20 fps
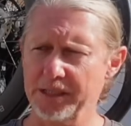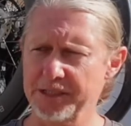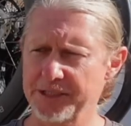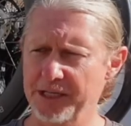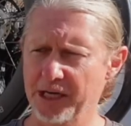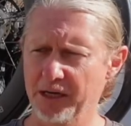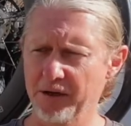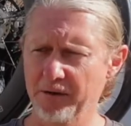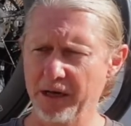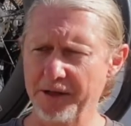
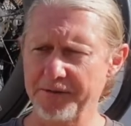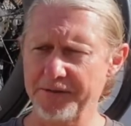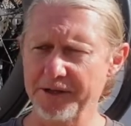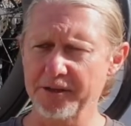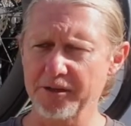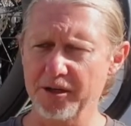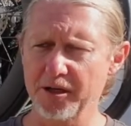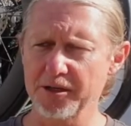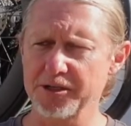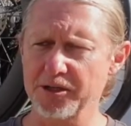So I
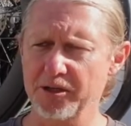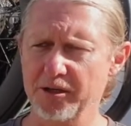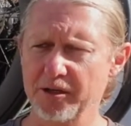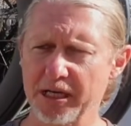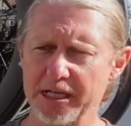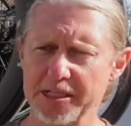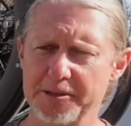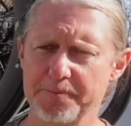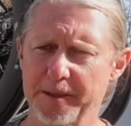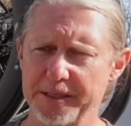think those
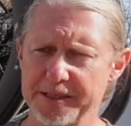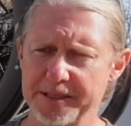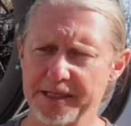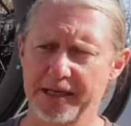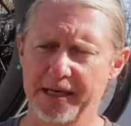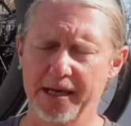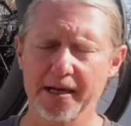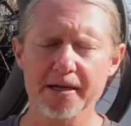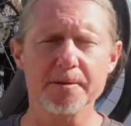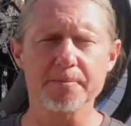are aspects
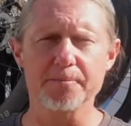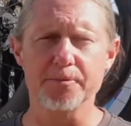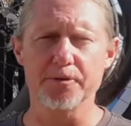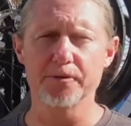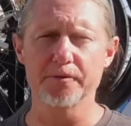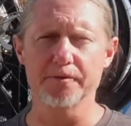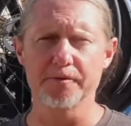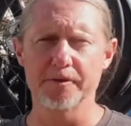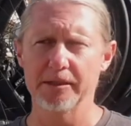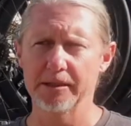that can
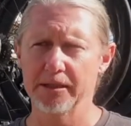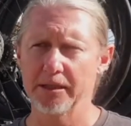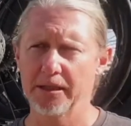improve.